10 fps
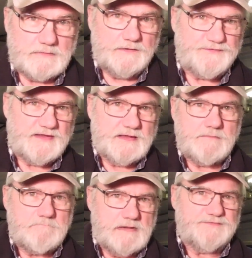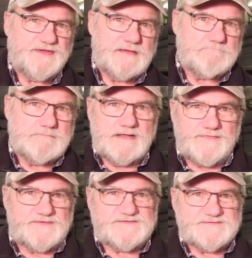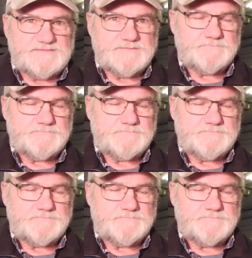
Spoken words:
multi months,